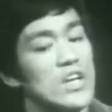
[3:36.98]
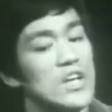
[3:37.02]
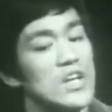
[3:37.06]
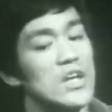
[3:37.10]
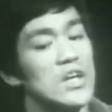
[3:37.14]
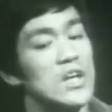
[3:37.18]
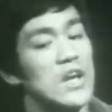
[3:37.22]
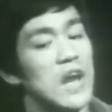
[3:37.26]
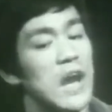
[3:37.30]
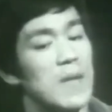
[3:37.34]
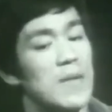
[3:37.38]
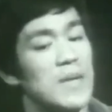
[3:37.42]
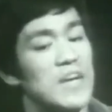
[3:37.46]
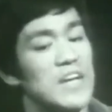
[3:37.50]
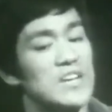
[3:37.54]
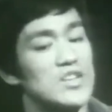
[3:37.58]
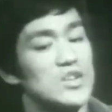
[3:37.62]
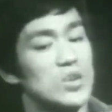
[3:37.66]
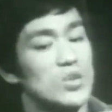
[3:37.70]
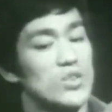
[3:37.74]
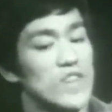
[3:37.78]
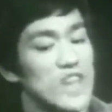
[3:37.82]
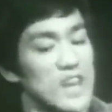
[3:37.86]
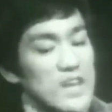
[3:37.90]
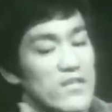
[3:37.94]

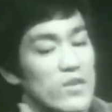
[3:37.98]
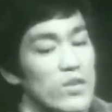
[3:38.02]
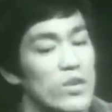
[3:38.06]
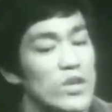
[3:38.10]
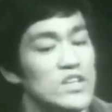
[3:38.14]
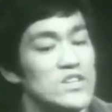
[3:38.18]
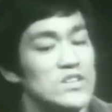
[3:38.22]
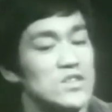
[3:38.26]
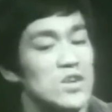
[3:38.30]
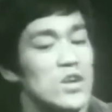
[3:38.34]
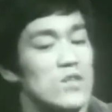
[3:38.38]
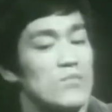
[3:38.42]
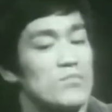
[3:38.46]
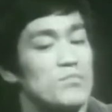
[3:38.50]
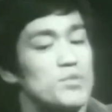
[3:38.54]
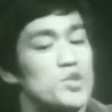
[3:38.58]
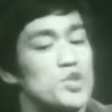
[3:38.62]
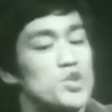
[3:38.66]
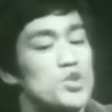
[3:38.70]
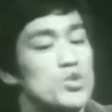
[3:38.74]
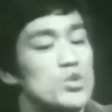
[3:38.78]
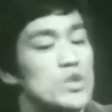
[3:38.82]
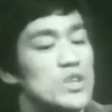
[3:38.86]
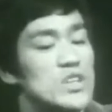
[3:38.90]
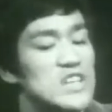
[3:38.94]
therefore it's not
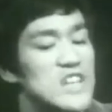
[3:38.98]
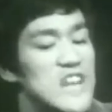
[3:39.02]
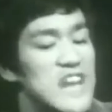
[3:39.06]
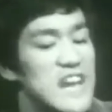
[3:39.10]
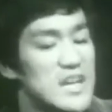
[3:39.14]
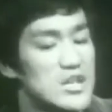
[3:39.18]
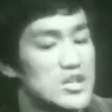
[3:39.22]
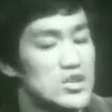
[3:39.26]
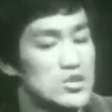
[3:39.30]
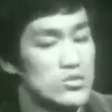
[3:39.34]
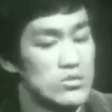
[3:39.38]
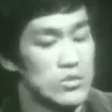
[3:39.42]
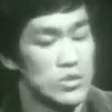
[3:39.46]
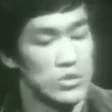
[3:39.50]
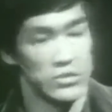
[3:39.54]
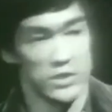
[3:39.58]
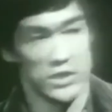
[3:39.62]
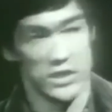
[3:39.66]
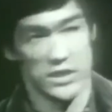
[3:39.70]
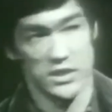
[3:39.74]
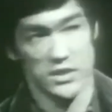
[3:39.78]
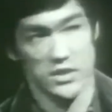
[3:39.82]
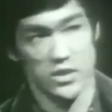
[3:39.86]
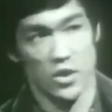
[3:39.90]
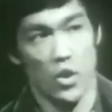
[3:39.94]
pure
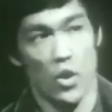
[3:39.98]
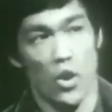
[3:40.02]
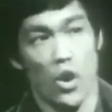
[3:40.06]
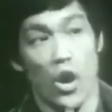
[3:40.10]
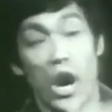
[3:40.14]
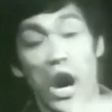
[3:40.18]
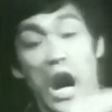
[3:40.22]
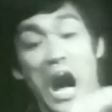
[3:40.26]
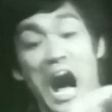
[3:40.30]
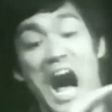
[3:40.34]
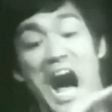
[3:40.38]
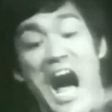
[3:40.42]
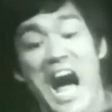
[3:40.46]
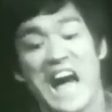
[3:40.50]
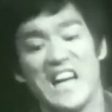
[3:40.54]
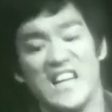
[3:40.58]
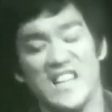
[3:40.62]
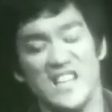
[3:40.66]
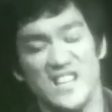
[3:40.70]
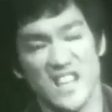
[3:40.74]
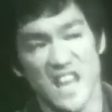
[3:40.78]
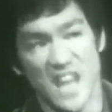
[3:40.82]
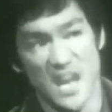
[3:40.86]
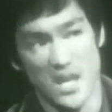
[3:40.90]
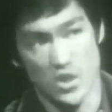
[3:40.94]
naturalness or
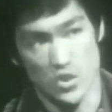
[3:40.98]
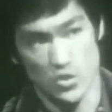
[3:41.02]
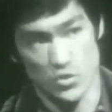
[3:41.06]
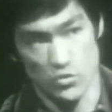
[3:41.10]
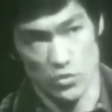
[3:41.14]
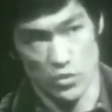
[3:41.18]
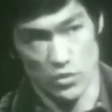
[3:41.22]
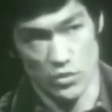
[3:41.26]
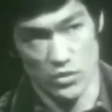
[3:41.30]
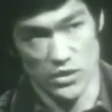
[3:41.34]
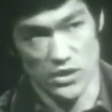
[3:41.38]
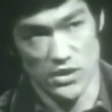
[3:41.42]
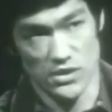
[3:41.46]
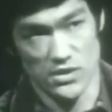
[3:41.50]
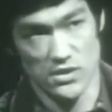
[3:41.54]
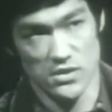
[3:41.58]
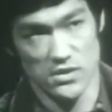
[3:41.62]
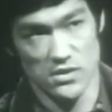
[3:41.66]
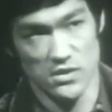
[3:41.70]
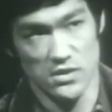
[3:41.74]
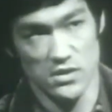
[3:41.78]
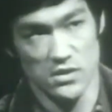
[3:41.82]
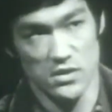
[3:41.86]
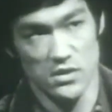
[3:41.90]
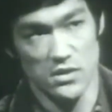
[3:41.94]
unnaturalness.
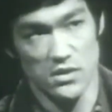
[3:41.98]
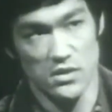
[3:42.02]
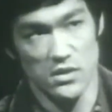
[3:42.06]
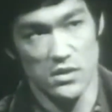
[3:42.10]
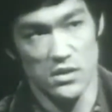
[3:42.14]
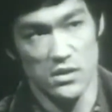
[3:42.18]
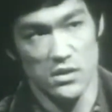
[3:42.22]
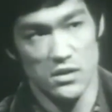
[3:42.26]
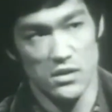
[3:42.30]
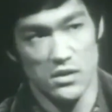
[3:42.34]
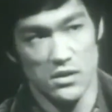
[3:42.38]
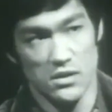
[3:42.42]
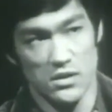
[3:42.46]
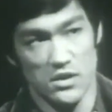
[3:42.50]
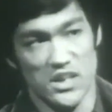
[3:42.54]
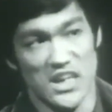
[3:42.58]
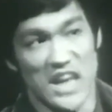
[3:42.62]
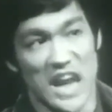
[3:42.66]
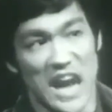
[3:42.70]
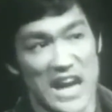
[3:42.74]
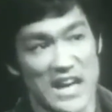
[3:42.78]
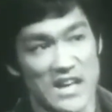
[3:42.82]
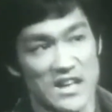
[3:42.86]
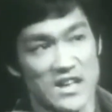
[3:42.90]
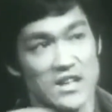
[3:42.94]
The
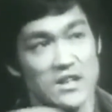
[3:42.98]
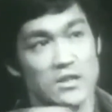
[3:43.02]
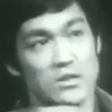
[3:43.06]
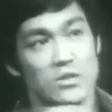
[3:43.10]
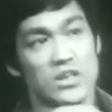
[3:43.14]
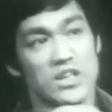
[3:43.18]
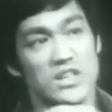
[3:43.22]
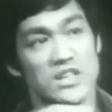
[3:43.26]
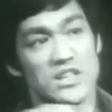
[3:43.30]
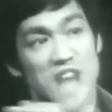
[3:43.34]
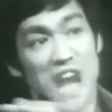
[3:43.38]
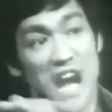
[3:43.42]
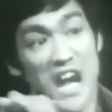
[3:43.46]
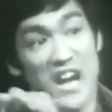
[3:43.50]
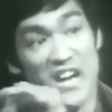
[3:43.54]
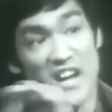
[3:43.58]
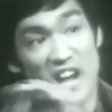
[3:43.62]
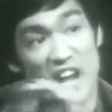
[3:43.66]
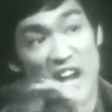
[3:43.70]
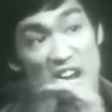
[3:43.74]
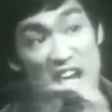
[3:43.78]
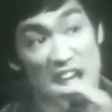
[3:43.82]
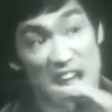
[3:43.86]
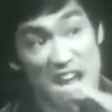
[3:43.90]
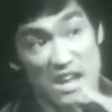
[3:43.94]
ideal is
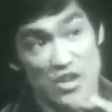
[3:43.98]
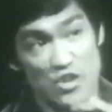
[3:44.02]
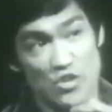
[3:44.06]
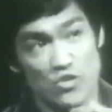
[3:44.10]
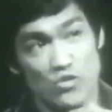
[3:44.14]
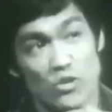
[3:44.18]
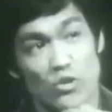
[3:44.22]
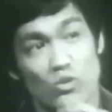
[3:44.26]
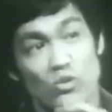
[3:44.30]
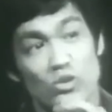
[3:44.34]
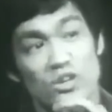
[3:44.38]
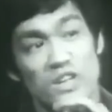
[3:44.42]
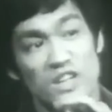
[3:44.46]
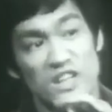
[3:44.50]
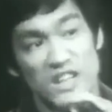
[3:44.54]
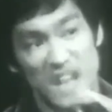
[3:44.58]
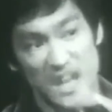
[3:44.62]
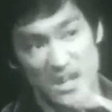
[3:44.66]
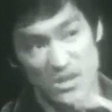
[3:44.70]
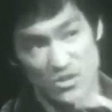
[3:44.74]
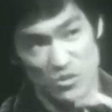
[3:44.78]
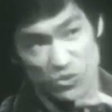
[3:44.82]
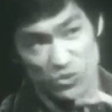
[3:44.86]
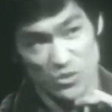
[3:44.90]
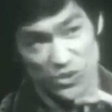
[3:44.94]
unnatural
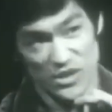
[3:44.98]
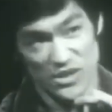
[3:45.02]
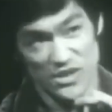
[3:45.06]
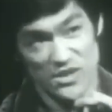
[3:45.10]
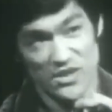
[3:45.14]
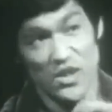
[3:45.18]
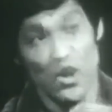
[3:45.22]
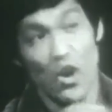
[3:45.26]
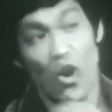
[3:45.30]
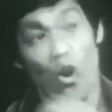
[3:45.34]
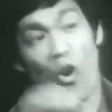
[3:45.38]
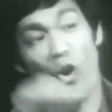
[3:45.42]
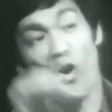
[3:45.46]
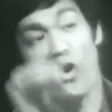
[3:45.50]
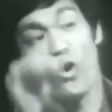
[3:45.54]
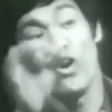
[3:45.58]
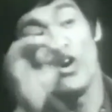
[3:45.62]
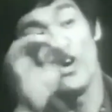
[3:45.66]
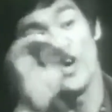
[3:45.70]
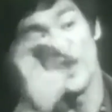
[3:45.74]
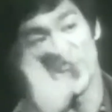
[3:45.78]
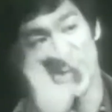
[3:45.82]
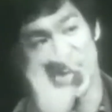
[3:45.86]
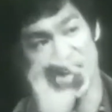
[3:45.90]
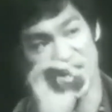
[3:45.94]
naturalness or
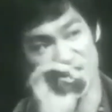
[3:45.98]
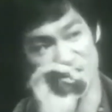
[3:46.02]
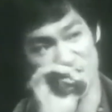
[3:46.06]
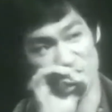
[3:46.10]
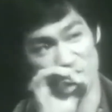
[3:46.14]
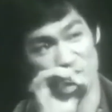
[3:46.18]
natural